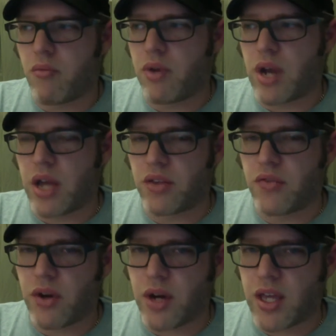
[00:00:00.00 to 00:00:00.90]
Not the
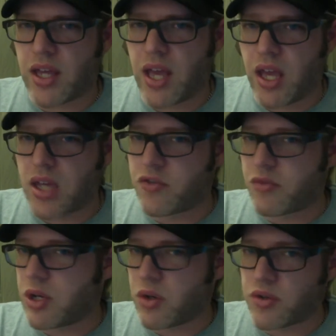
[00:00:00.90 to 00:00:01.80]
Faraday cage.
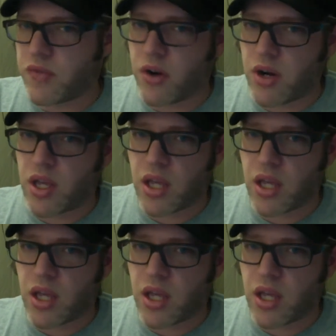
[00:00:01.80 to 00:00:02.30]
Everybody knows a Faraday